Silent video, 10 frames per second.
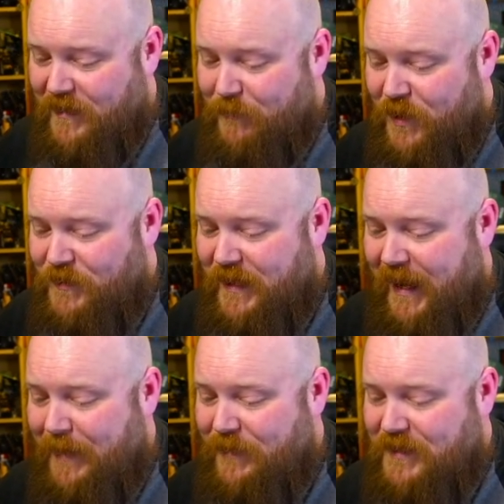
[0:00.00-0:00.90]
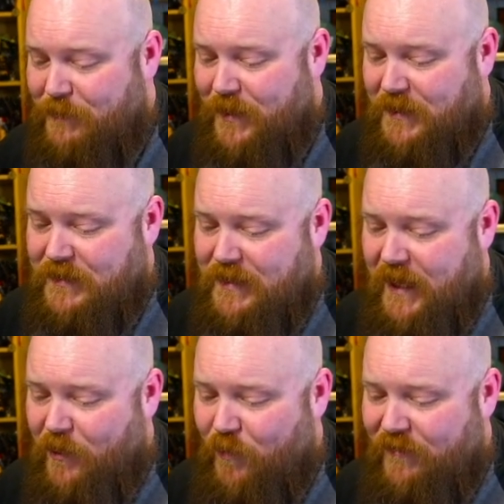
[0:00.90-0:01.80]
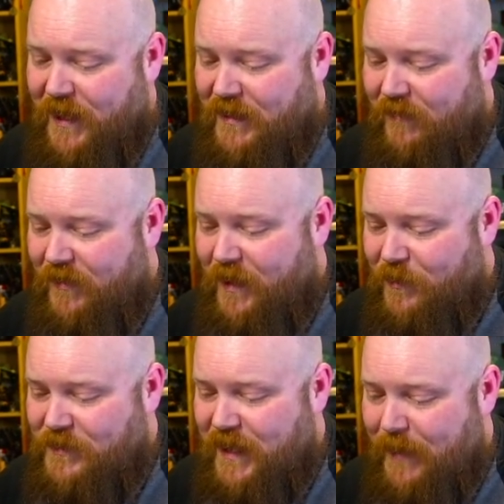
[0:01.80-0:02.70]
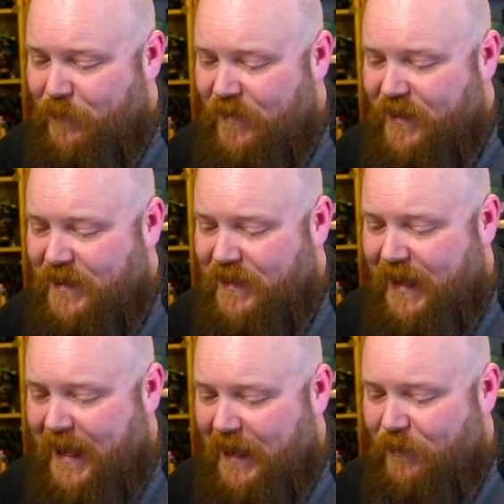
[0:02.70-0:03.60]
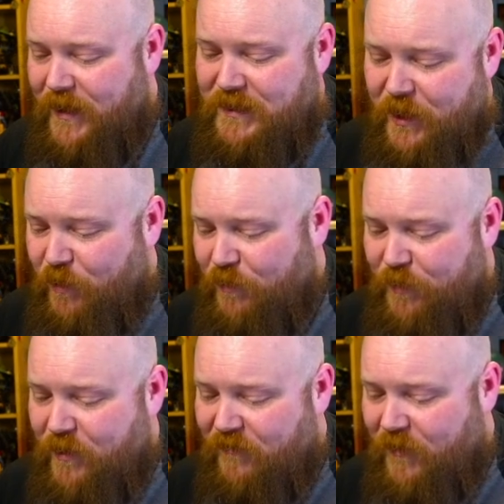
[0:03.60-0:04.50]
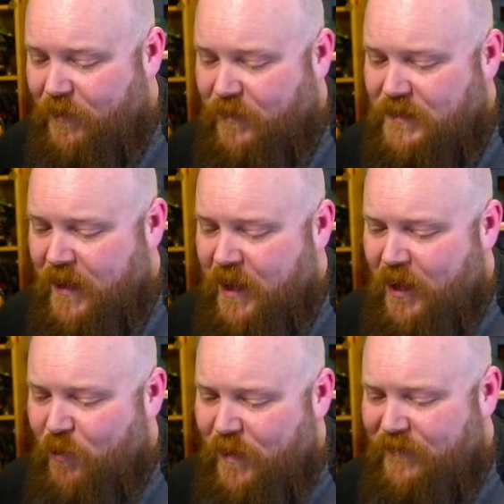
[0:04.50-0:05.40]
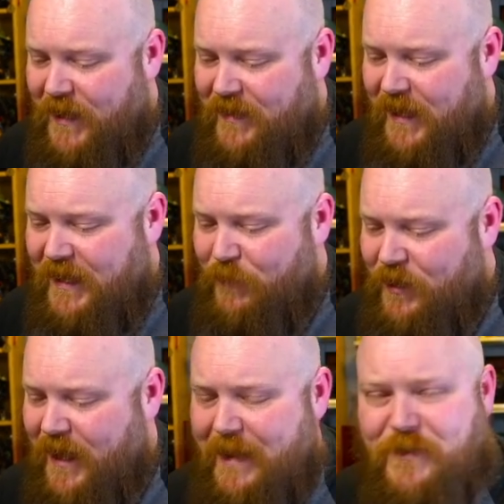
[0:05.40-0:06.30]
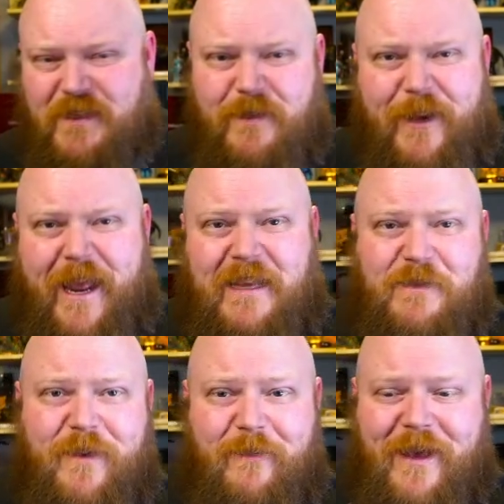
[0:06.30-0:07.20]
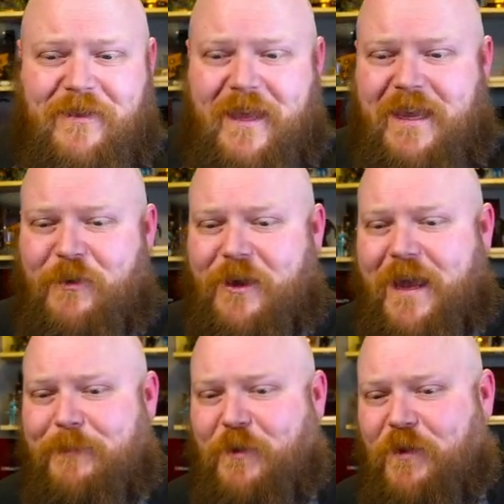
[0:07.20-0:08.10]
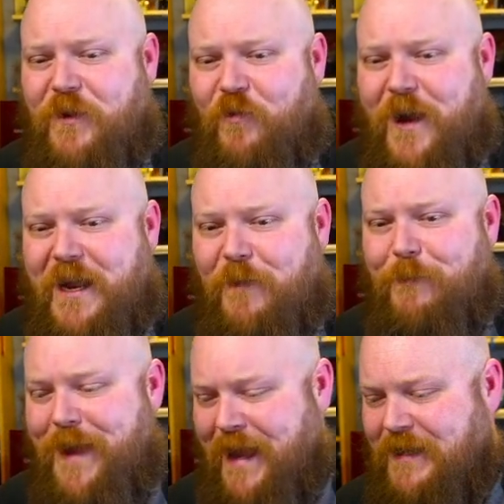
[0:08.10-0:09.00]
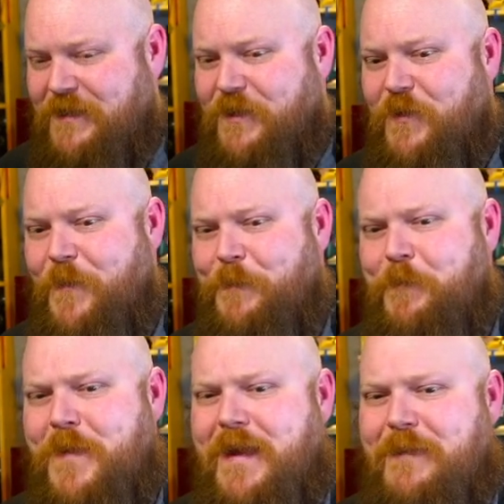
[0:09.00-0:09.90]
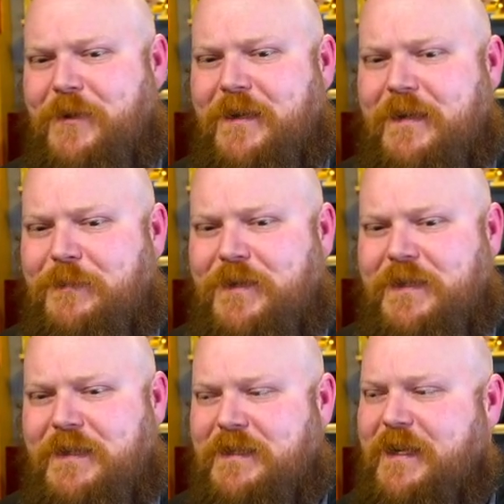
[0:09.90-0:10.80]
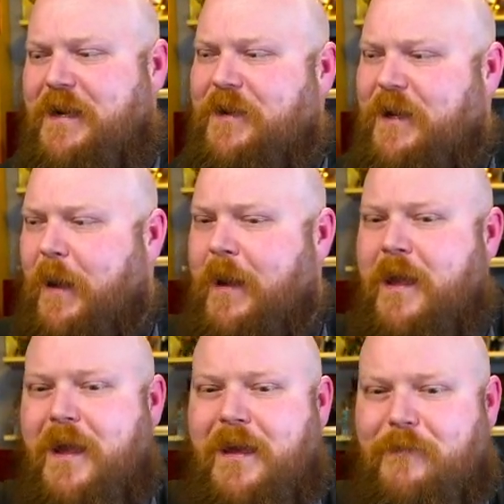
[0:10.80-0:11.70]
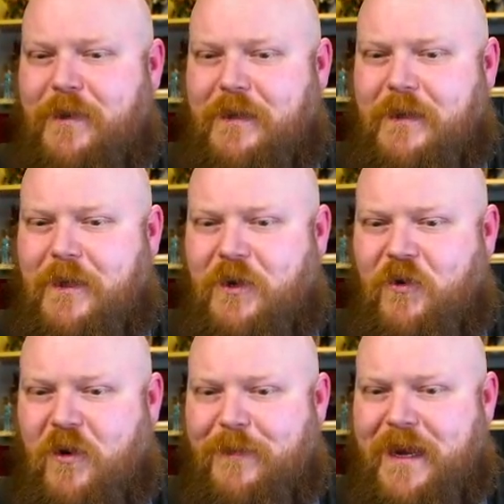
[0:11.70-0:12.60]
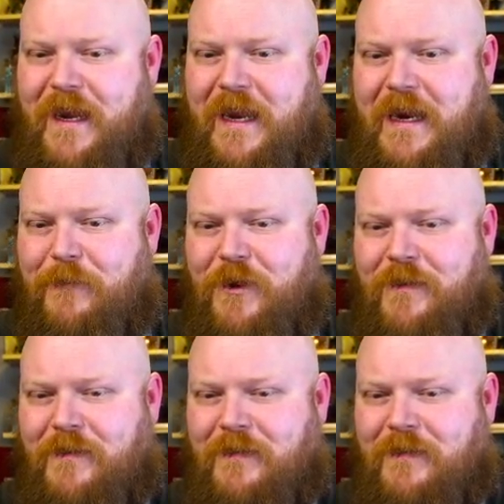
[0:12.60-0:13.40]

the music app that's built in. We've got the videos app. We've got the gallery to go through your photos. We've got the ebook app, and somebody asked me about the ebook app a little while back, so I'm going to put this down here. I'm going to lower my camera.